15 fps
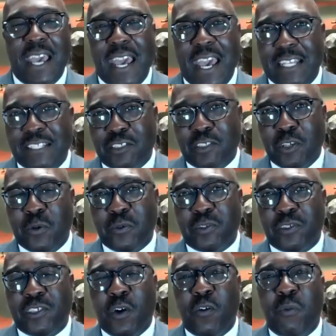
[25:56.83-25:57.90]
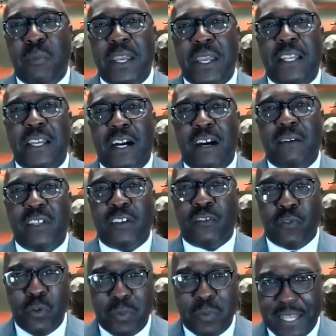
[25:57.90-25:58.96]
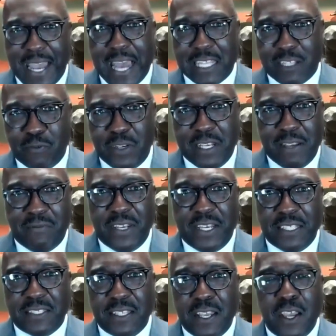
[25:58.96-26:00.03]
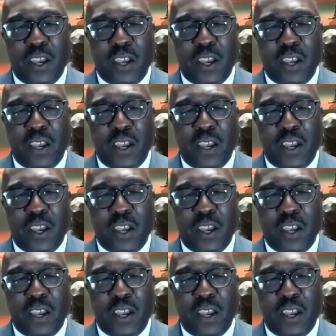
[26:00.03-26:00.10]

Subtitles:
And so many of the group gathering events